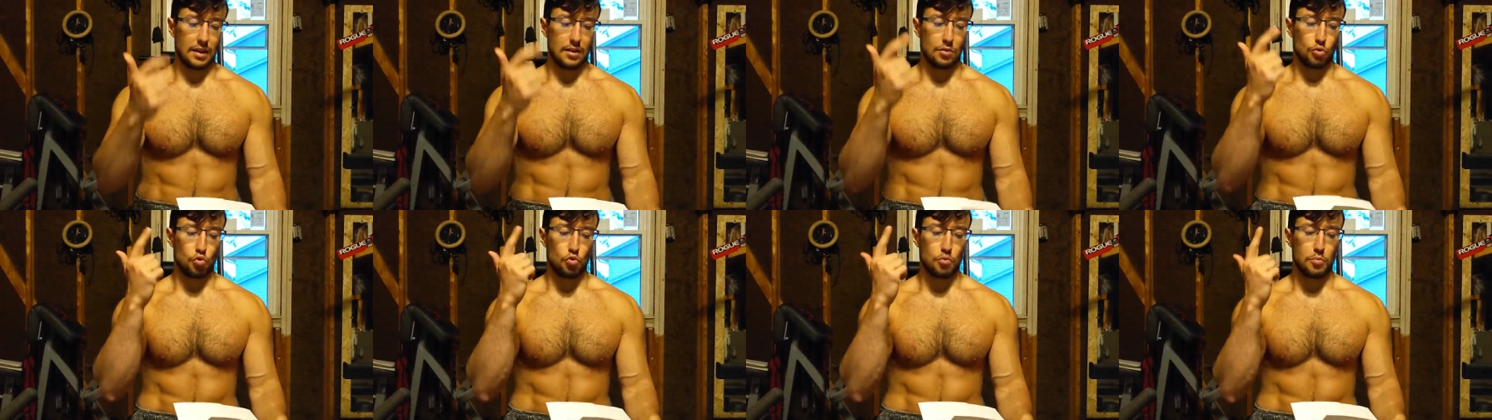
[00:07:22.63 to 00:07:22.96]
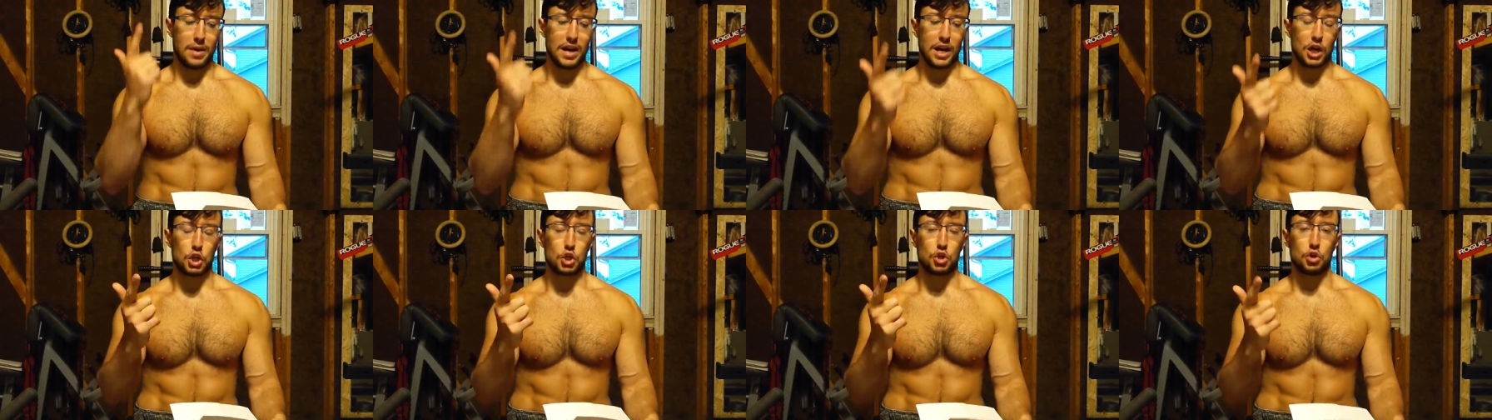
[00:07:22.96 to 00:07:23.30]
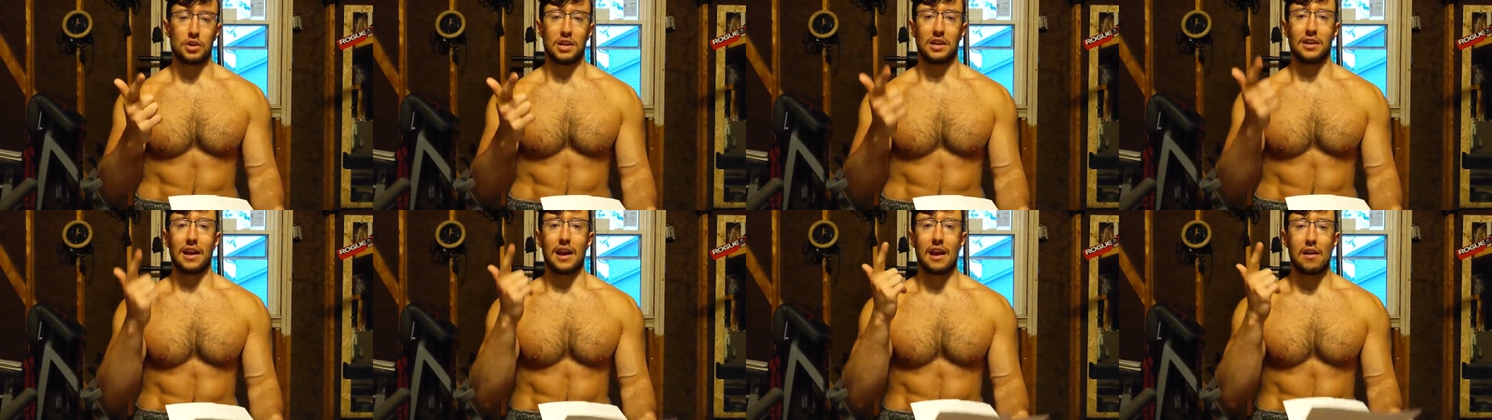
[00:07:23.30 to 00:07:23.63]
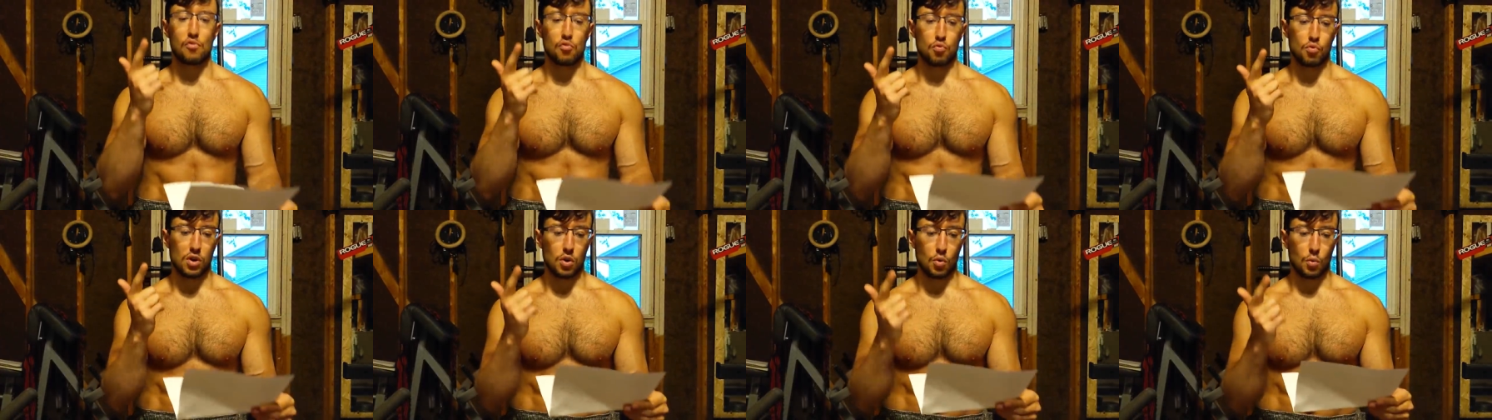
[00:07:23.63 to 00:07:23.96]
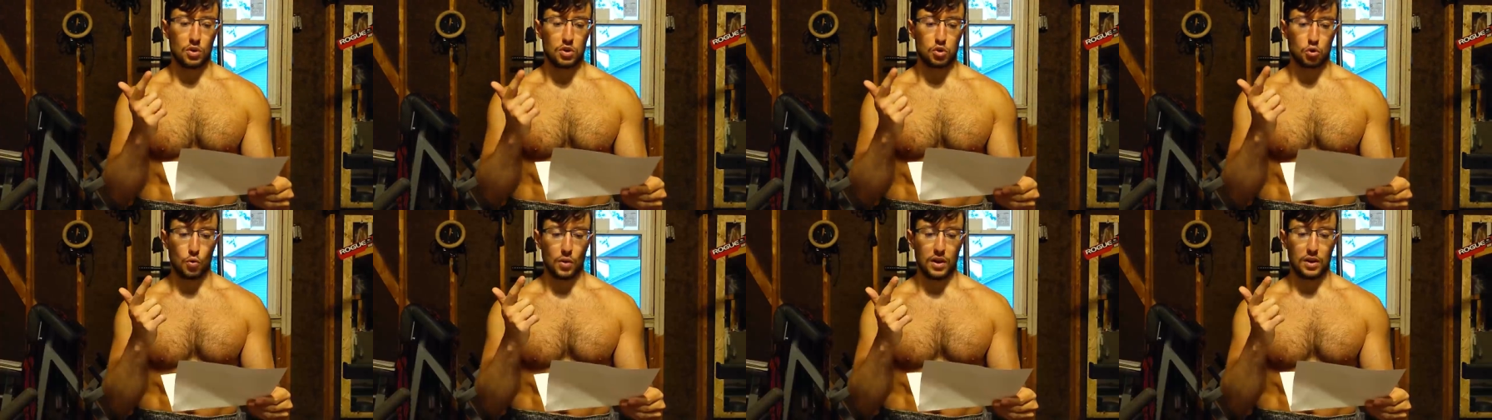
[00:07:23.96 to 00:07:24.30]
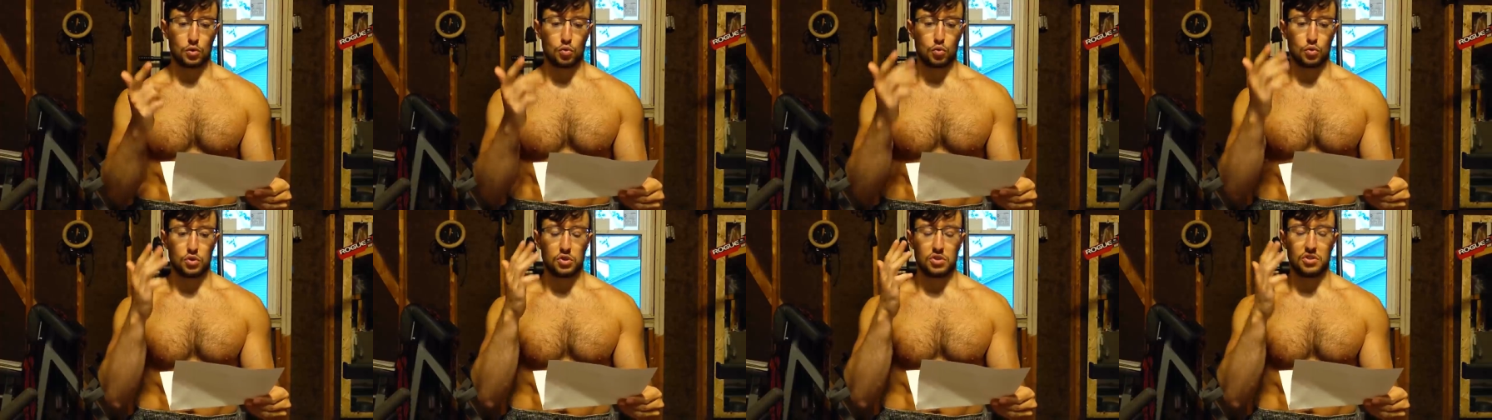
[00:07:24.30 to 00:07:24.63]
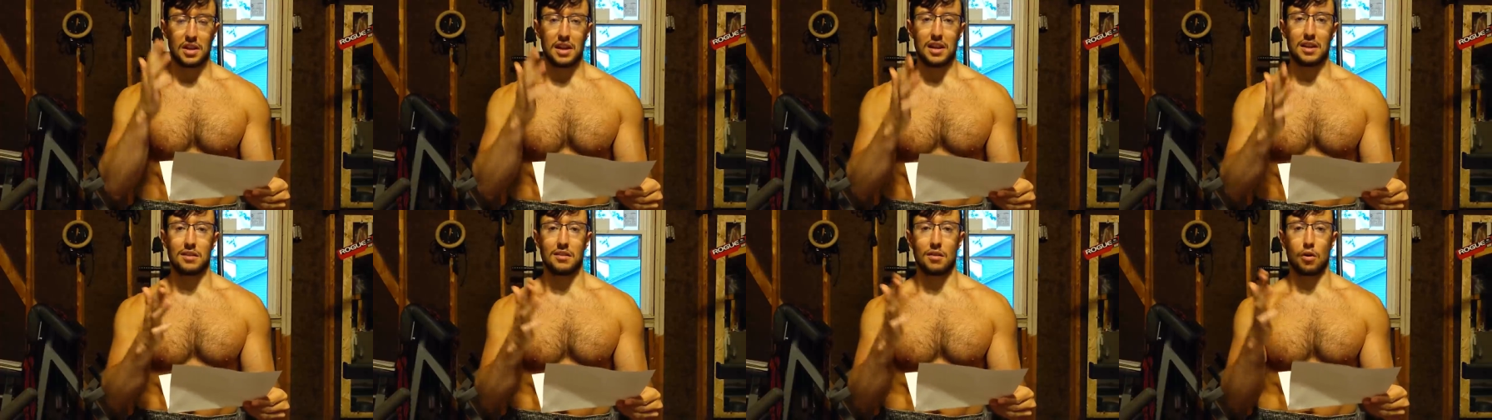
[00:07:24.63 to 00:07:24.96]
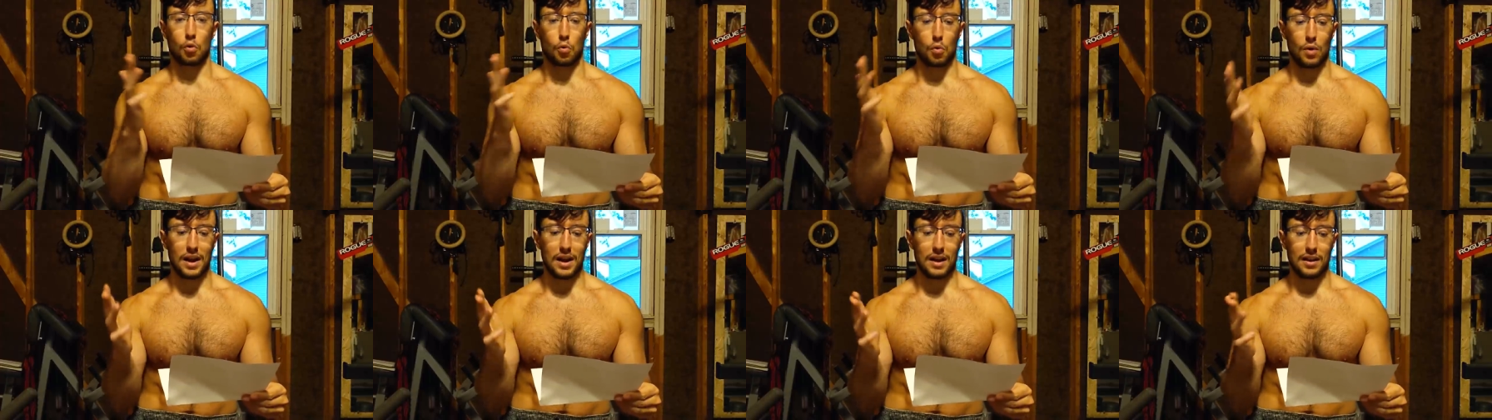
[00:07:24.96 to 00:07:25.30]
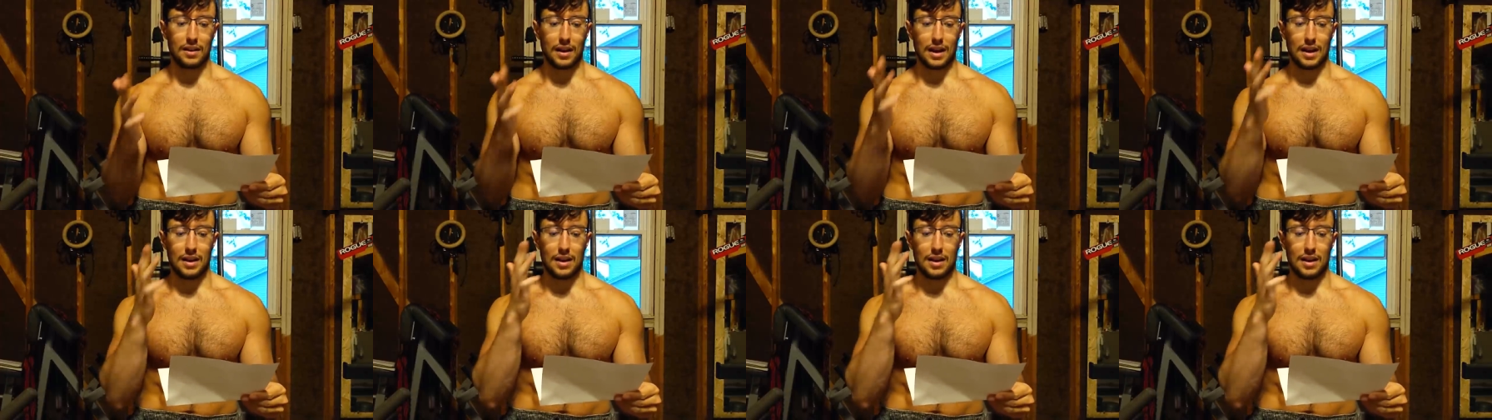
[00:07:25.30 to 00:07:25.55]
and to make sure that everyone was going to stay in their rank